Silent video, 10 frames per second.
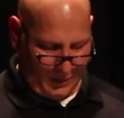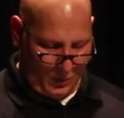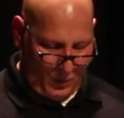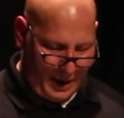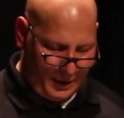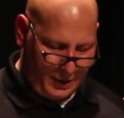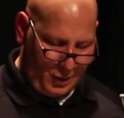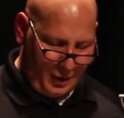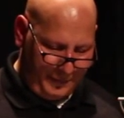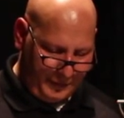Why are
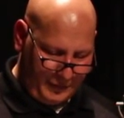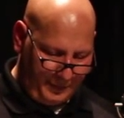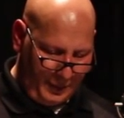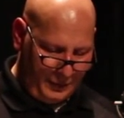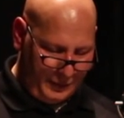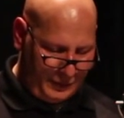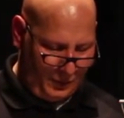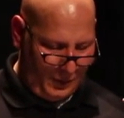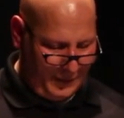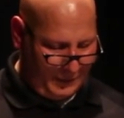conference opponents
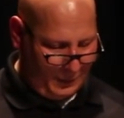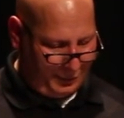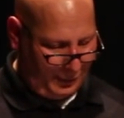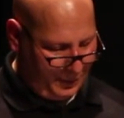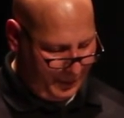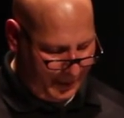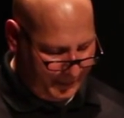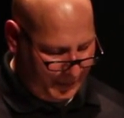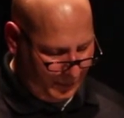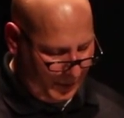growing their programs in